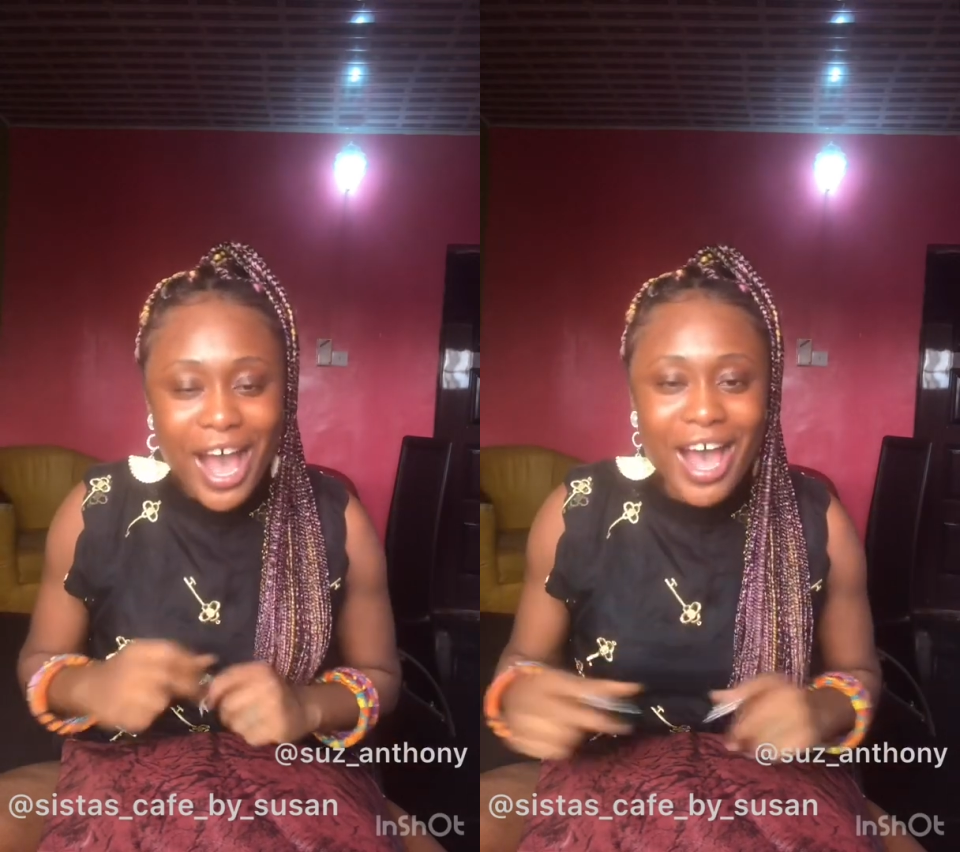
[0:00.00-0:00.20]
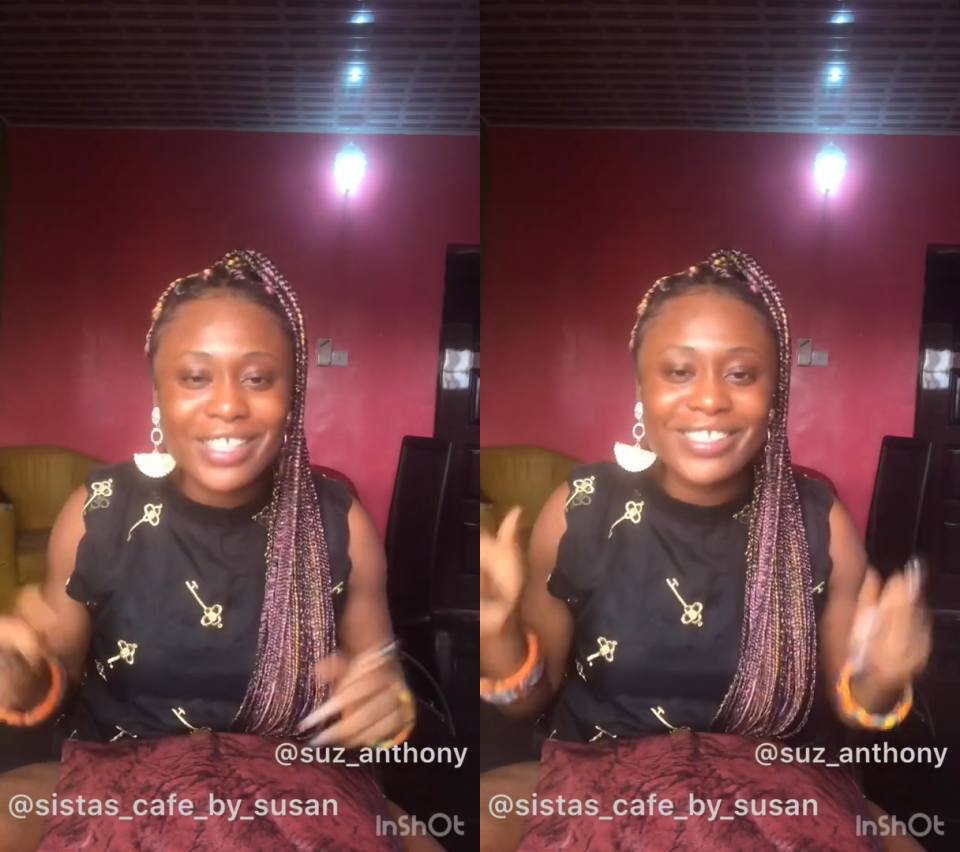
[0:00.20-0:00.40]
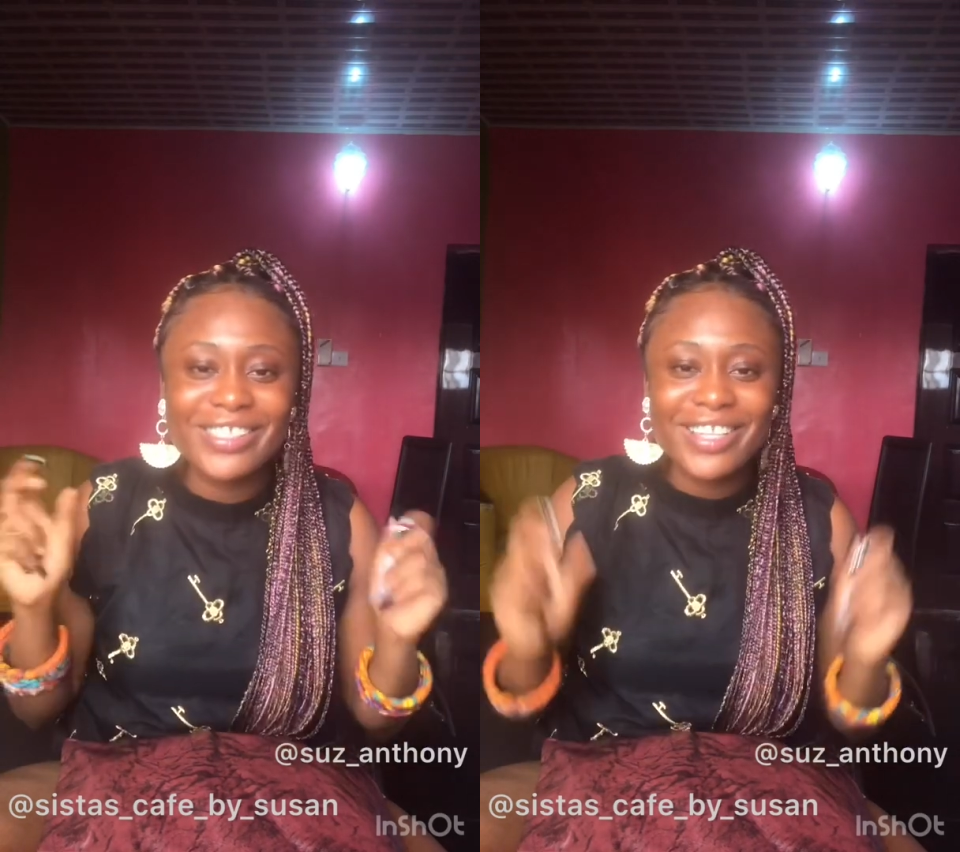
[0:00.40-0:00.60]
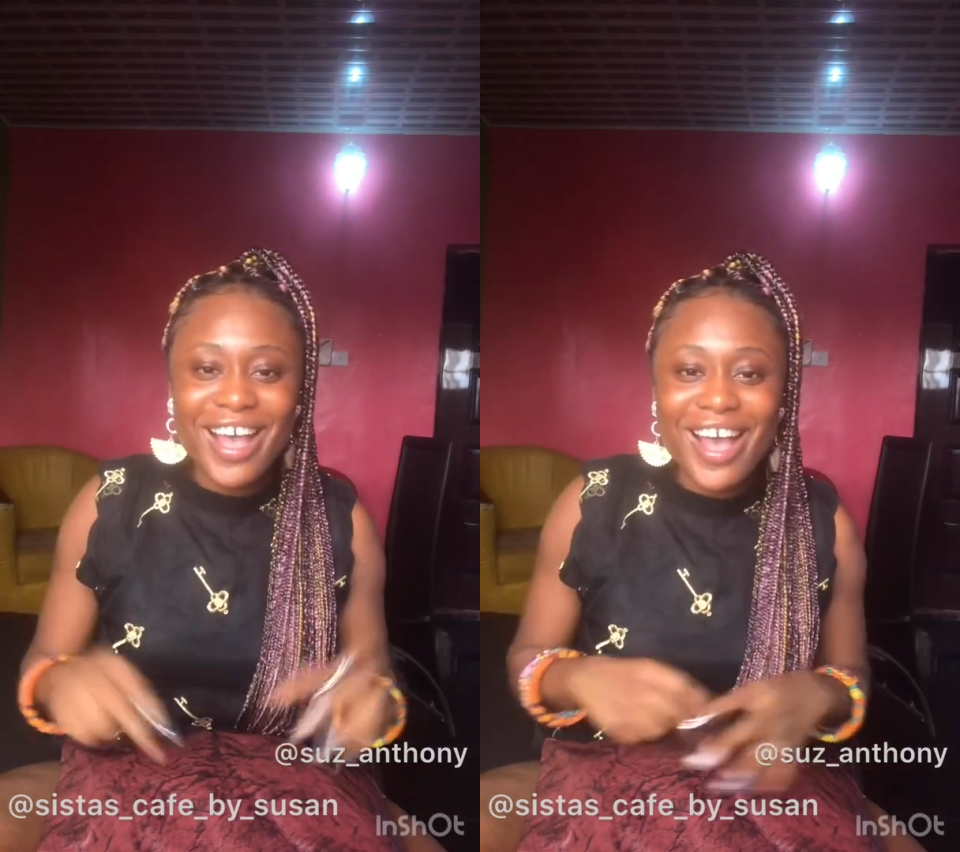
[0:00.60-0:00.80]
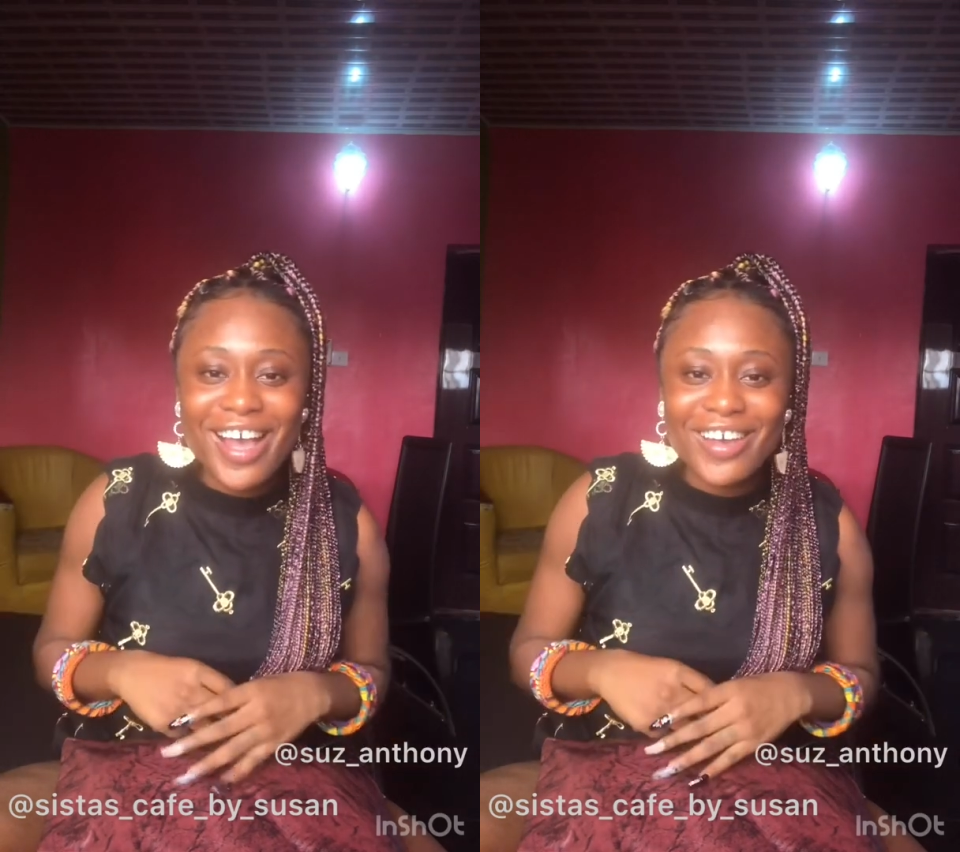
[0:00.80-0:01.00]
and
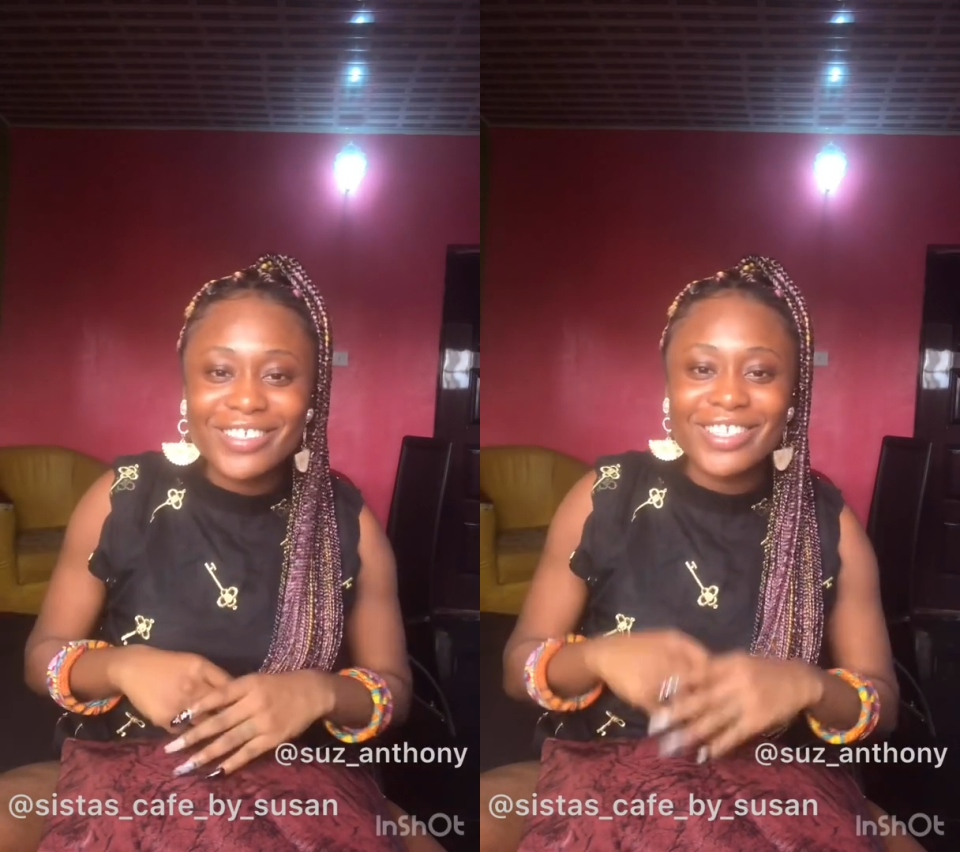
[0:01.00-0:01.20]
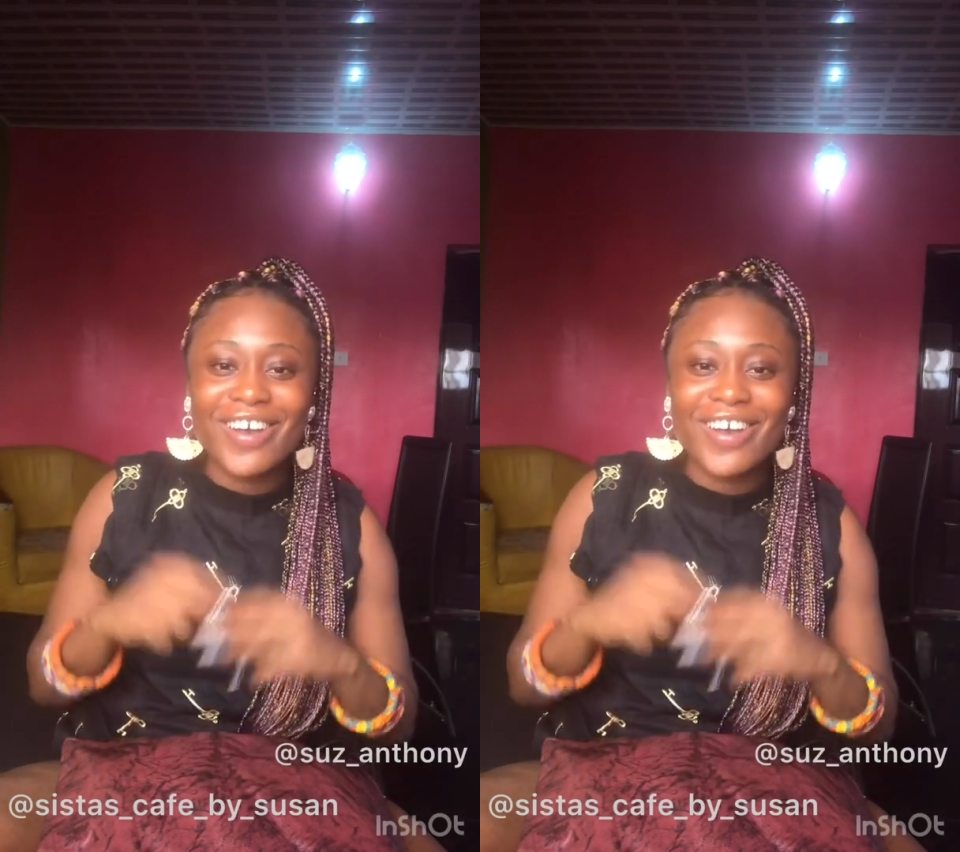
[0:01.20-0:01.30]
styles